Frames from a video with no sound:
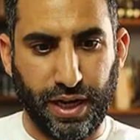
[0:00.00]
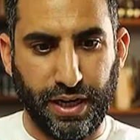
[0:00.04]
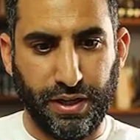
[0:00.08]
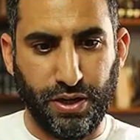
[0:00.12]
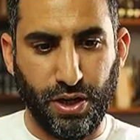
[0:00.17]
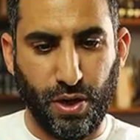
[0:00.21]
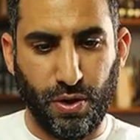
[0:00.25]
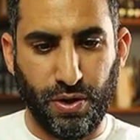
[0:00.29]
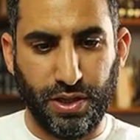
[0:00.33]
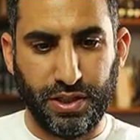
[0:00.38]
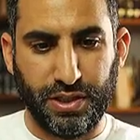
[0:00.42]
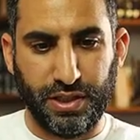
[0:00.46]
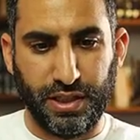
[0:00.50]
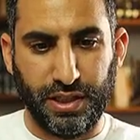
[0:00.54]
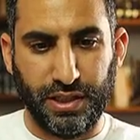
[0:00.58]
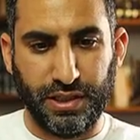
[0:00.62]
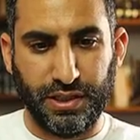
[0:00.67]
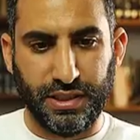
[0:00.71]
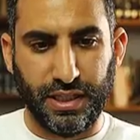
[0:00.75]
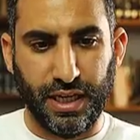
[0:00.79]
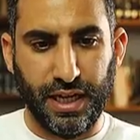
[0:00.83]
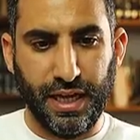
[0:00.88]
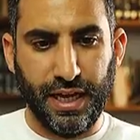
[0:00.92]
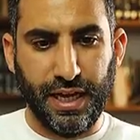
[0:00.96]
I noticed
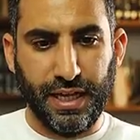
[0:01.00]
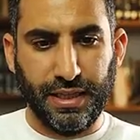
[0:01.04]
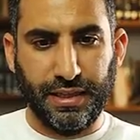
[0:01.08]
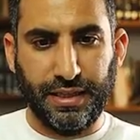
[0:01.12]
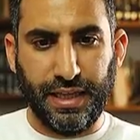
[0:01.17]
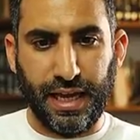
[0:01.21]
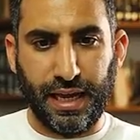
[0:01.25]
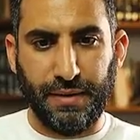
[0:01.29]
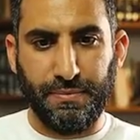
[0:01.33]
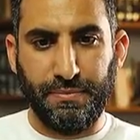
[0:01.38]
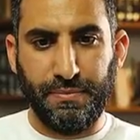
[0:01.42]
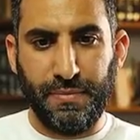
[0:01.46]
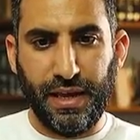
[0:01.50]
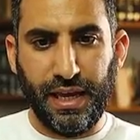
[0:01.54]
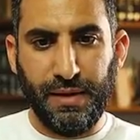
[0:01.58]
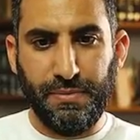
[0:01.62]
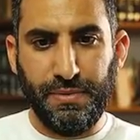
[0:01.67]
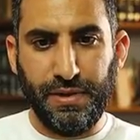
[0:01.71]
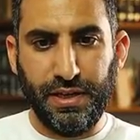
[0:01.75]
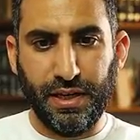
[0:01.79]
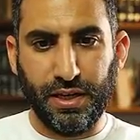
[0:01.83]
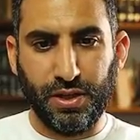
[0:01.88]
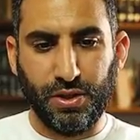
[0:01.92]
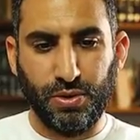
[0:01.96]
is that
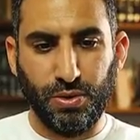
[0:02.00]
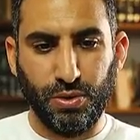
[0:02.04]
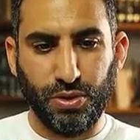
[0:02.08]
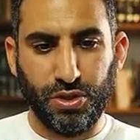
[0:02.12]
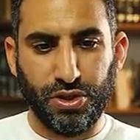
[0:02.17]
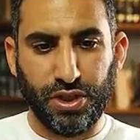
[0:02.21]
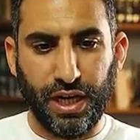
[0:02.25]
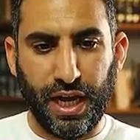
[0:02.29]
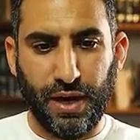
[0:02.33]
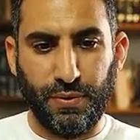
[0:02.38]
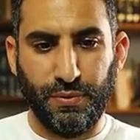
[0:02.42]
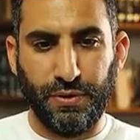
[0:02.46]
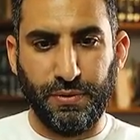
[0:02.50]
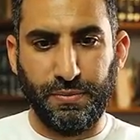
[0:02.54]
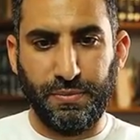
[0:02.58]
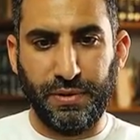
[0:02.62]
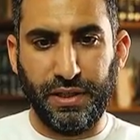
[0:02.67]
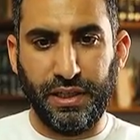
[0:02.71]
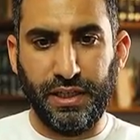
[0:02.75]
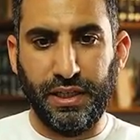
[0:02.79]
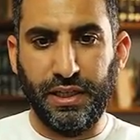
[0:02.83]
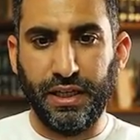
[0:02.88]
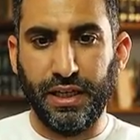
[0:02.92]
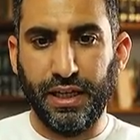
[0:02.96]
maybe a cool shot would
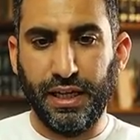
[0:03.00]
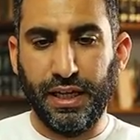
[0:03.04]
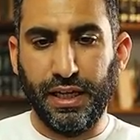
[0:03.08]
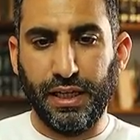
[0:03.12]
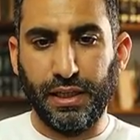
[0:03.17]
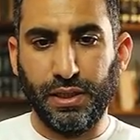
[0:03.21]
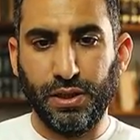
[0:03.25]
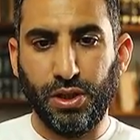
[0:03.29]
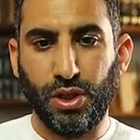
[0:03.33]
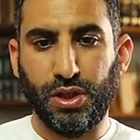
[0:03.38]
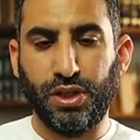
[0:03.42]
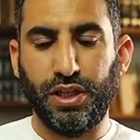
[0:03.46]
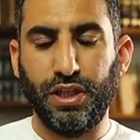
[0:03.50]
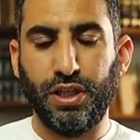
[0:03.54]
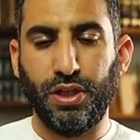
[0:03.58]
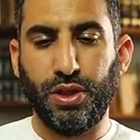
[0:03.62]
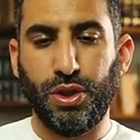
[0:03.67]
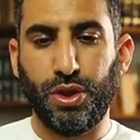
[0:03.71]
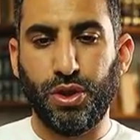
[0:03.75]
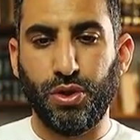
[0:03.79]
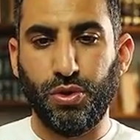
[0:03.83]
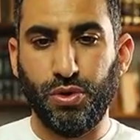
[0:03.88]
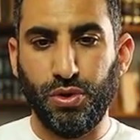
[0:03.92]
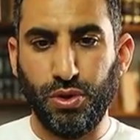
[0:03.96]
be looking
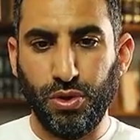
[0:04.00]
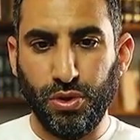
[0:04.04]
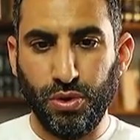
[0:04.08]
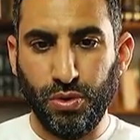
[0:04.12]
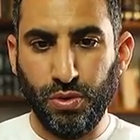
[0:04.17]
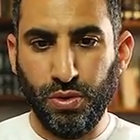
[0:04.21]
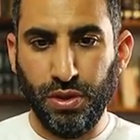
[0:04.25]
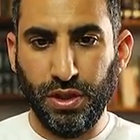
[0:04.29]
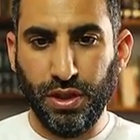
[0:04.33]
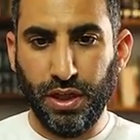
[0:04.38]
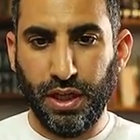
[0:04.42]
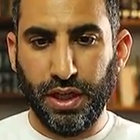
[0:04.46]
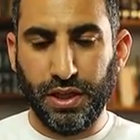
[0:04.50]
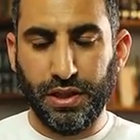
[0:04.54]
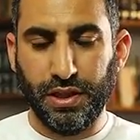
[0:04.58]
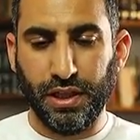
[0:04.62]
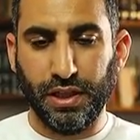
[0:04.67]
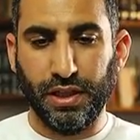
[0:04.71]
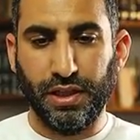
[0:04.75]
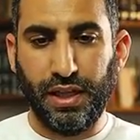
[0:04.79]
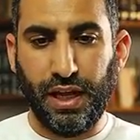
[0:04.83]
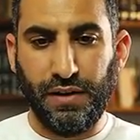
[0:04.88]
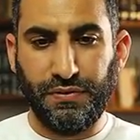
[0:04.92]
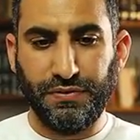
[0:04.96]
through the
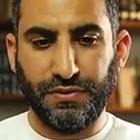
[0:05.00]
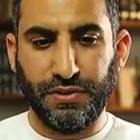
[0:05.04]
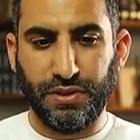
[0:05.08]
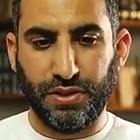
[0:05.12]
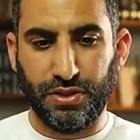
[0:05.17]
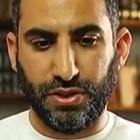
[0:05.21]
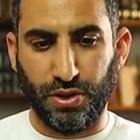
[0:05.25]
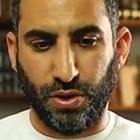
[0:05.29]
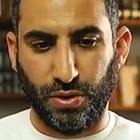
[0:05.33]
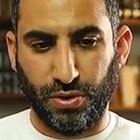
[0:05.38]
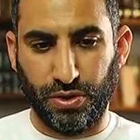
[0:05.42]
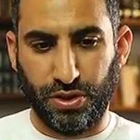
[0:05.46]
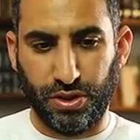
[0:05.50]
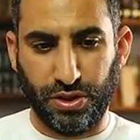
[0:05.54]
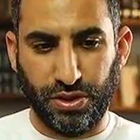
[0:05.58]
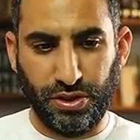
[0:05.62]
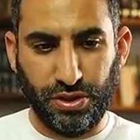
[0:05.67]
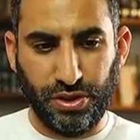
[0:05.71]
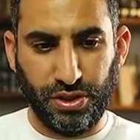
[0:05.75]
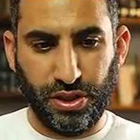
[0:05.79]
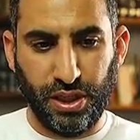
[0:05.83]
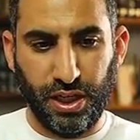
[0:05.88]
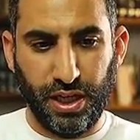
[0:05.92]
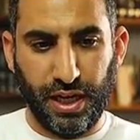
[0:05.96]
left
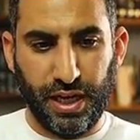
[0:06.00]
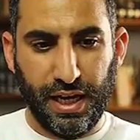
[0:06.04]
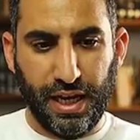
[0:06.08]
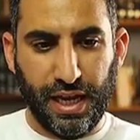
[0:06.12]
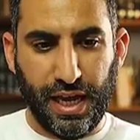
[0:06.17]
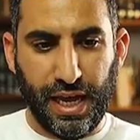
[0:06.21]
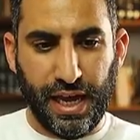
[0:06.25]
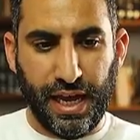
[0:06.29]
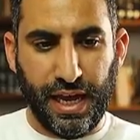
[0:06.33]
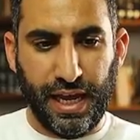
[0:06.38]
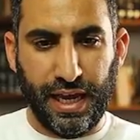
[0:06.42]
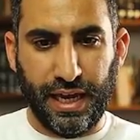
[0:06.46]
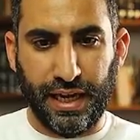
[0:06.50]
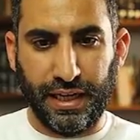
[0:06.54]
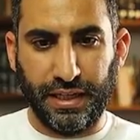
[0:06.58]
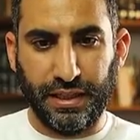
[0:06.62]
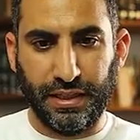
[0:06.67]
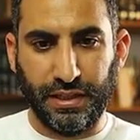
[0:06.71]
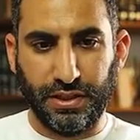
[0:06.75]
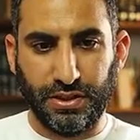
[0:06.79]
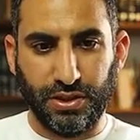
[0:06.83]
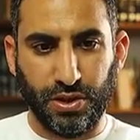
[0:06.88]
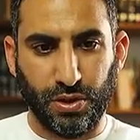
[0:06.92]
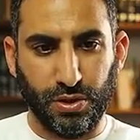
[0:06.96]
soldiers,
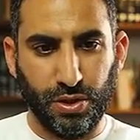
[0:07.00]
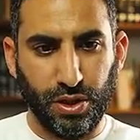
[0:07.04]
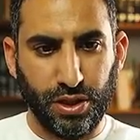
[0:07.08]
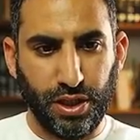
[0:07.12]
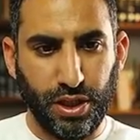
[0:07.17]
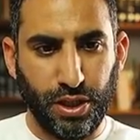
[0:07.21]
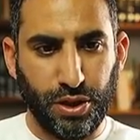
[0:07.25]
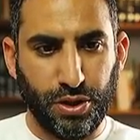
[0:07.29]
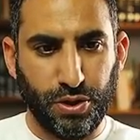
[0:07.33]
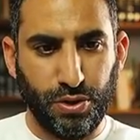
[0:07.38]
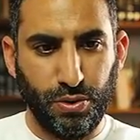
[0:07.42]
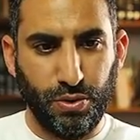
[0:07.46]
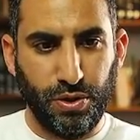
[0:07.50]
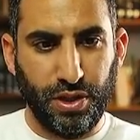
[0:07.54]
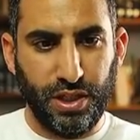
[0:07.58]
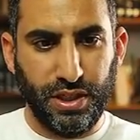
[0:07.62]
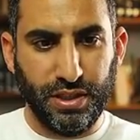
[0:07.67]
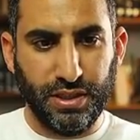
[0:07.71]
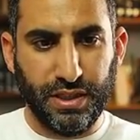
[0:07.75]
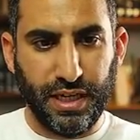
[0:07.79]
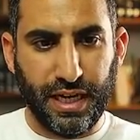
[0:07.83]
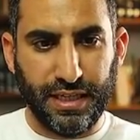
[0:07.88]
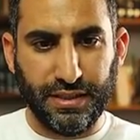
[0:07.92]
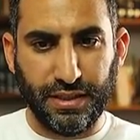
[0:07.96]
and so looking through
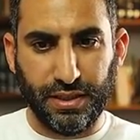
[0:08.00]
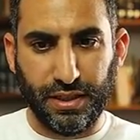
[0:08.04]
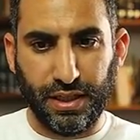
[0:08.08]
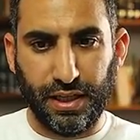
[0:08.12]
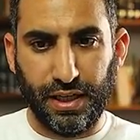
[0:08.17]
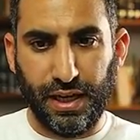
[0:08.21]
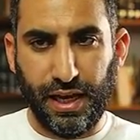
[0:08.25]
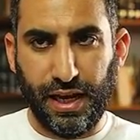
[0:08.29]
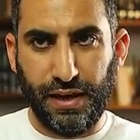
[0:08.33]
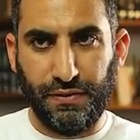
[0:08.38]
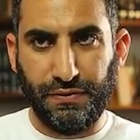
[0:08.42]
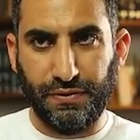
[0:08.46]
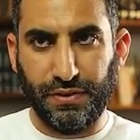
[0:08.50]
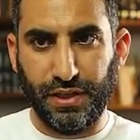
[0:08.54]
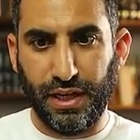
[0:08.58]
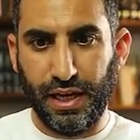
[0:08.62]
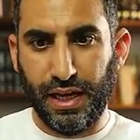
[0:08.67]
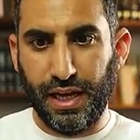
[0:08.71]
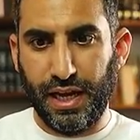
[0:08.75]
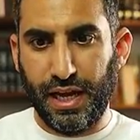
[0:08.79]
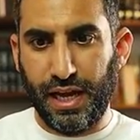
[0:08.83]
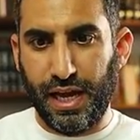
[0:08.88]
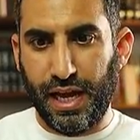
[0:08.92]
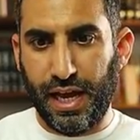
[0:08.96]
these guys on the left
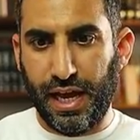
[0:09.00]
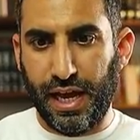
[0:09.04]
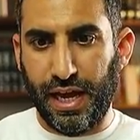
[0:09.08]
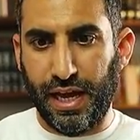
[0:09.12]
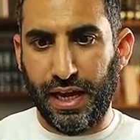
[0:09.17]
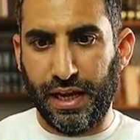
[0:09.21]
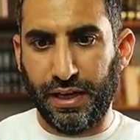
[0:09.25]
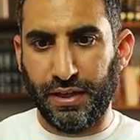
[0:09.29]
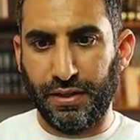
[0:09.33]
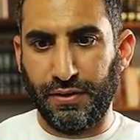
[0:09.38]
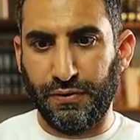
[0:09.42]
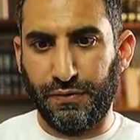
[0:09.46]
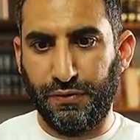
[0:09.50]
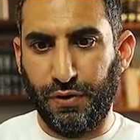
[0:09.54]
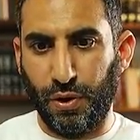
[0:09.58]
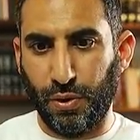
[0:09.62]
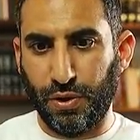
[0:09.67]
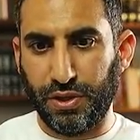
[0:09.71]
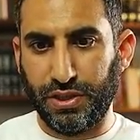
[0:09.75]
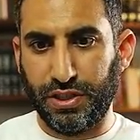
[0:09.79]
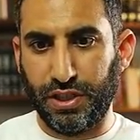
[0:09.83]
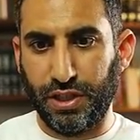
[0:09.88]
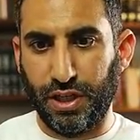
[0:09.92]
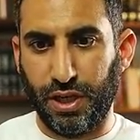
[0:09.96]
and
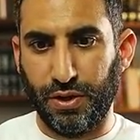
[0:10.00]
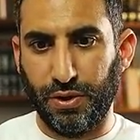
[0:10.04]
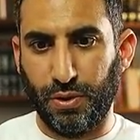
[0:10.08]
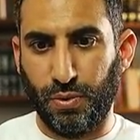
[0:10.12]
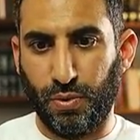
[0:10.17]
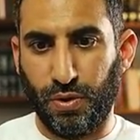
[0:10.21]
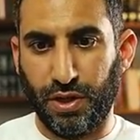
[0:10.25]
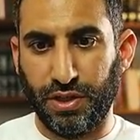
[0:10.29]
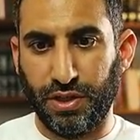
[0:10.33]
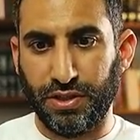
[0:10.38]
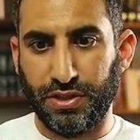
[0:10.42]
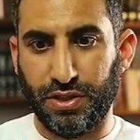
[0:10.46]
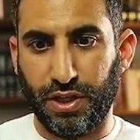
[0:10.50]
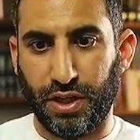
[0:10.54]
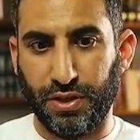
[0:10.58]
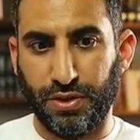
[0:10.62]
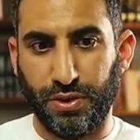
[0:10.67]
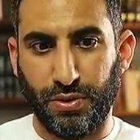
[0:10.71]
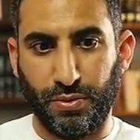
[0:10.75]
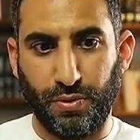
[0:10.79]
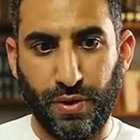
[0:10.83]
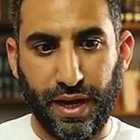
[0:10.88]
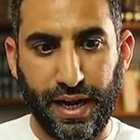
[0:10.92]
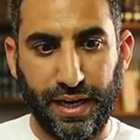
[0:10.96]
focusing on the ones on
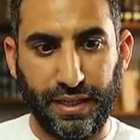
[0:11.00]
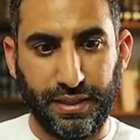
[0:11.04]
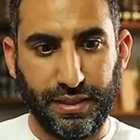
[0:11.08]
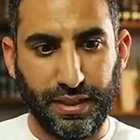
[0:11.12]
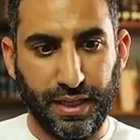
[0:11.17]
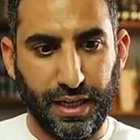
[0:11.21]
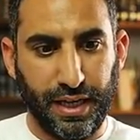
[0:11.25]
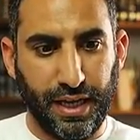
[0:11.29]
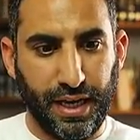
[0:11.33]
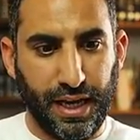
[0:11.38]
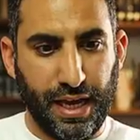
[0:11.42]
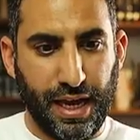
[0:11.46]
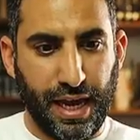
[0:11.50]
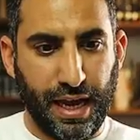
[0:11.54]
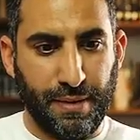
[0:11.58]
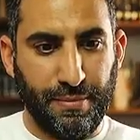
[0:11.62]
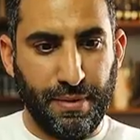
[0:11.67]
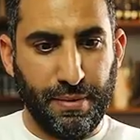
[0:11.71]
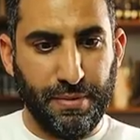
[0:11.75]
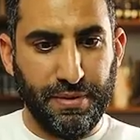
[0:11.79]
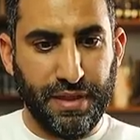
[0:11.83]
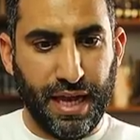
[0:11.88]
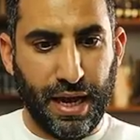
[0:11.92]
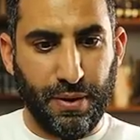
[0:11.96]
the right. And
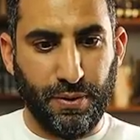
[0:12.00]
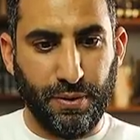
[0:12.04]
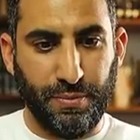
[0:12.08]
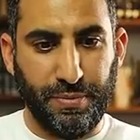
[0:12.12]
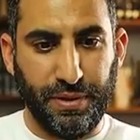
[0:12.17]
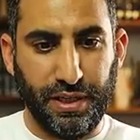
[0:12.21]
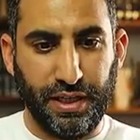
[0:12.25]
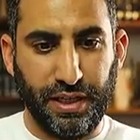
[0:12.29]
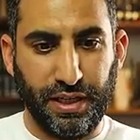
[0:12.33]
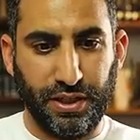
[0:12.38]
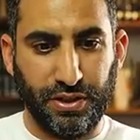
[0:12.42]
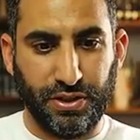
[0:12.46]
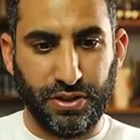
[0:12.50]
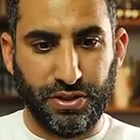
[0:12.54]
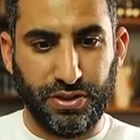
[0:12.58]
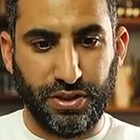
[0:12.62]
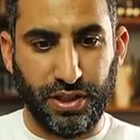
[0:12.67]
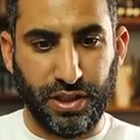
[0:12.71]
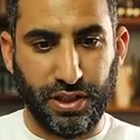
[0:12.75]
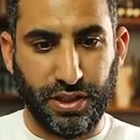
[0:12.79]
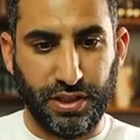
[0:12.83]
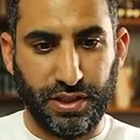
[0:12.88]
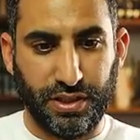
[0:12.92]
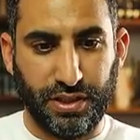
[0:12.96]
maybe that would be an
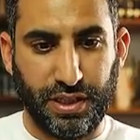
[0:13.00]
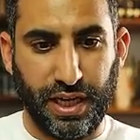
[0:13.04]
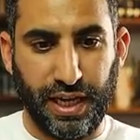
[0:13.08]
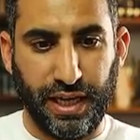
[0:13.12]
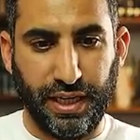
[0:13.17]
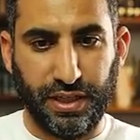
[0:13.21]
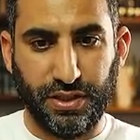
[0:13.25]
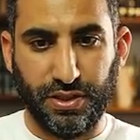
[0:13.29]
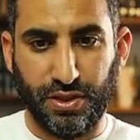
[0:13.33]
interesting take.